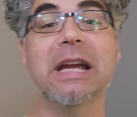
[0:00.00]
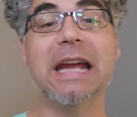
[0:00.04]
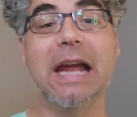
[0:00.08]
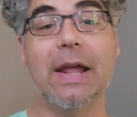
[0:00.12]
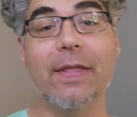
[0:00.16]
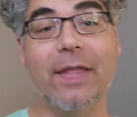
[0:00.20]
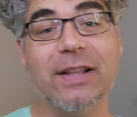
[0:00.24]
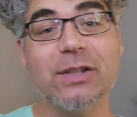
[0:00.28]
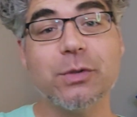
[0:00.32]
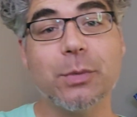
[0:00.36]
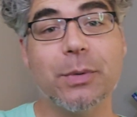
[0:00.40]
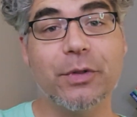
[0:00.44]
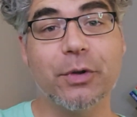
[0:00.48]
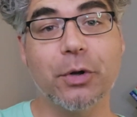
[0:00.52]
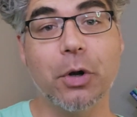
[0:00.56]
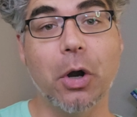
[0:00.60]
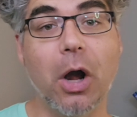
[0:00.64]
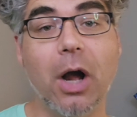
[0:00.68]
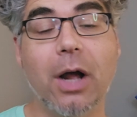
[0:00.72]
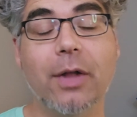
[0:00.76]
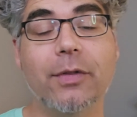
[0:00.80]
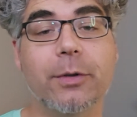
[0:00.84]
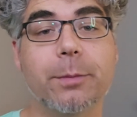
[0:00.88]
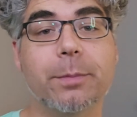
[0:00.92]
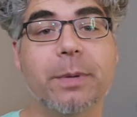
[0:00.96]
And that's when they're
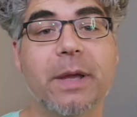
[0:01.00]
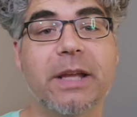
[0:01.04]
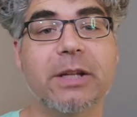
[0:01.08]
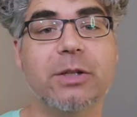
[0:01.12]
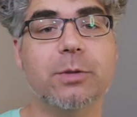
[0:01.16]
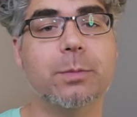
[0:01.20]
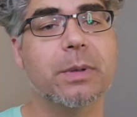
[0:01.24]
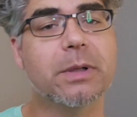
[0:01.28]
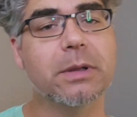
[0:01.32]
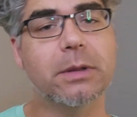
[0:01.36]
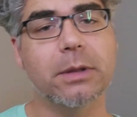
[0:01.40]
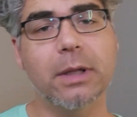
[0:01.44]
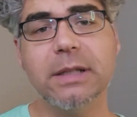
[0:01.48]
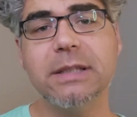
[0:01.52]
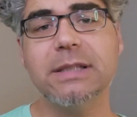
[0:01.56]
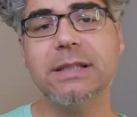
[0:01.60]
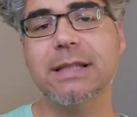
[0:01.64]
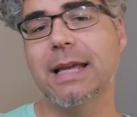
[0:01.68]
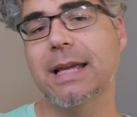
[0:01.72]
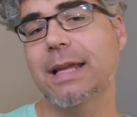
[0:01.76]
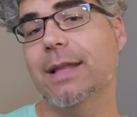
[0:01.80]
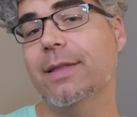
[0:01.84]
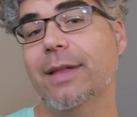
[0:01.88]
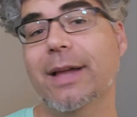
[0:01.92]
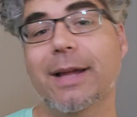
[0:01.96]
on the page. But let's
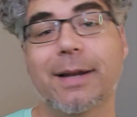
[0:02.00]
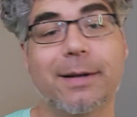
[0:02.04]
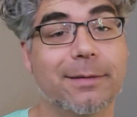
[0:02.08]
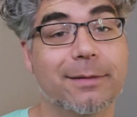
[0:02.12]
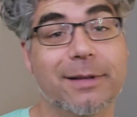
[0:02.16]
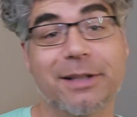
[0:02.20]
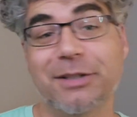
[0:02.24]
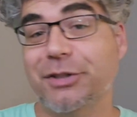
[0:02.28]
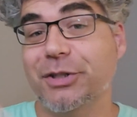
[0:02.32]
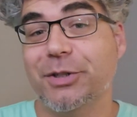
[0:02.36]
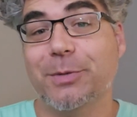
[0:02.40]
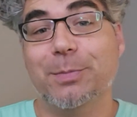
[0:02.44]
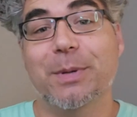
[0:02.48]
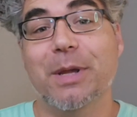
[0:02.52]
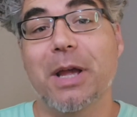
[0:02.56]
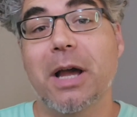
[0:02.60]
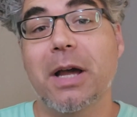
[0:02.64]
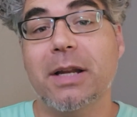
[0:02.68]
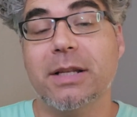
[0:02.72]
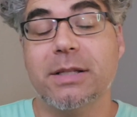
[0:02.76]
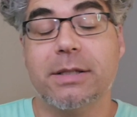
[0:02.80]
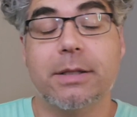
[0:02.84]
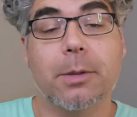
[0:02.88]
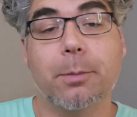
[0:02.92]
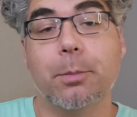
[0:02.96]
say that, let's just be
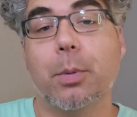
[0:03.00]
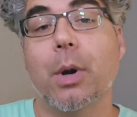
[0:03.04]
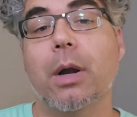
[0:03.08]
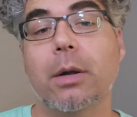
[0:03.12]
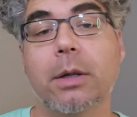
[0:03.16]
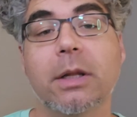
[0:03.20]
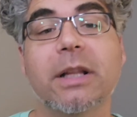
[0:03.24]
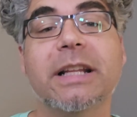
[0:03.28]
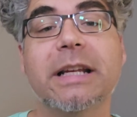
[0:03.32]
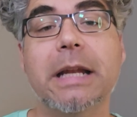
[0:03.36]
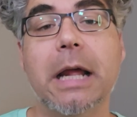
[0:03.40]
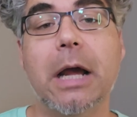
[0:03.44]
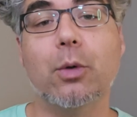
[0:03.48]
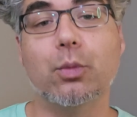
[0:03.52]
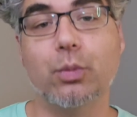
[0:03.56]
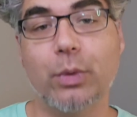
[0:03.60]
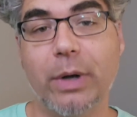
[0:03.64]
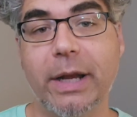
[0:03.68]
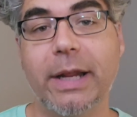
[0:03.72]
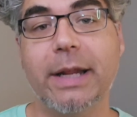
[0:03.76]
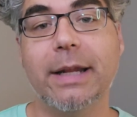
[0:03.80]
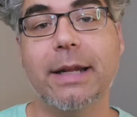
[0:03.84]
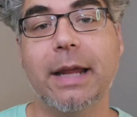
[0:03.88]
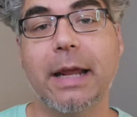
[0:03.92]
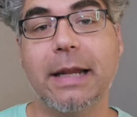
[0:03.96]
honest, they're probably not
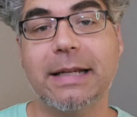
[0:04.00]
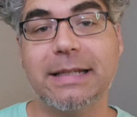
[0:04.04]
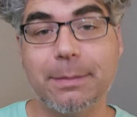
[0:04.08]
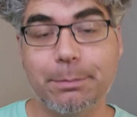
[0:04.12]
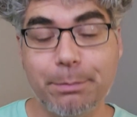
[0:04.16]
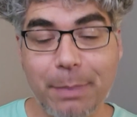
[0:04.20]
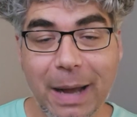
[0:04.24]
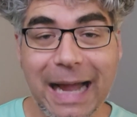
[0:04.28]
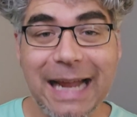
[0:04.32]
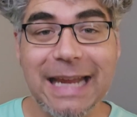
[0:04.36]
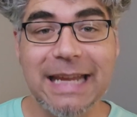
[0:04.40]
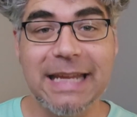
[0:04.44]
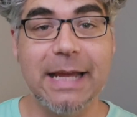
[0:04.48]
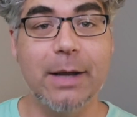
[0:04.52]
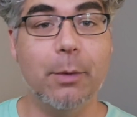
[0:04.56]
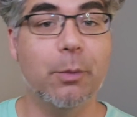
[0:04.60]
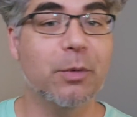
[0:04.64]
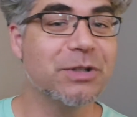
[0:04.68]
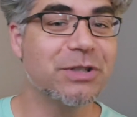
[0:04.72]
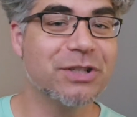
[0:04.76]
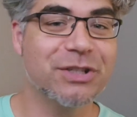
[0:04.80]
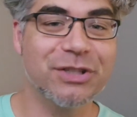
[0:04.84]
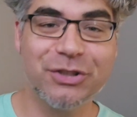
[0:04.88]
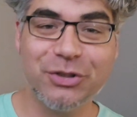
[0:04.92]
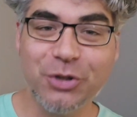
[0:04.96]
ready to buy yet,
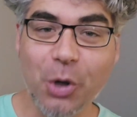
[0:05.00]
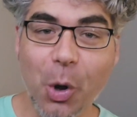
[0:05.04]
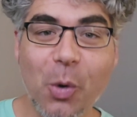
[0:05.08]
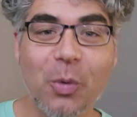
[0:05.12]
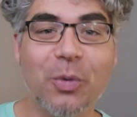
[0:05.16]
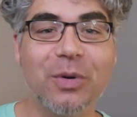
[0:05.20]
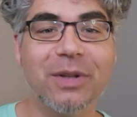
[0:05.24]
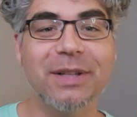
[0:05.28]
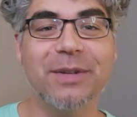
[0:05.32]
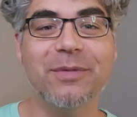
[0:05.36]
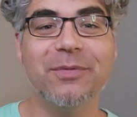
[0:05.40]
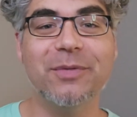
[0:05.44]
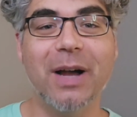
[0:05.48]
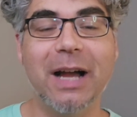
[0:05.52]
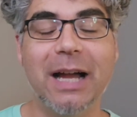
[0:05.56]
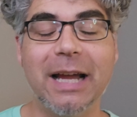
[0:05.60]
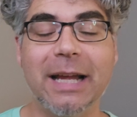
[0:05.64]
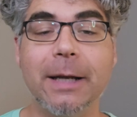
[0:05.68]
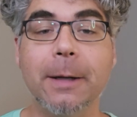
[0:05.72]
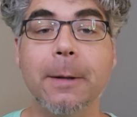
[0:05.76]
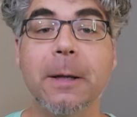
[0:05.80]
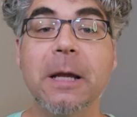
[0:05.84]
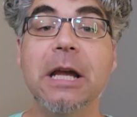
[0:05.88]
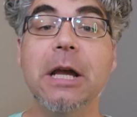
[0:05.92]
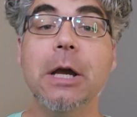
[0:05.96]
which is totally fine.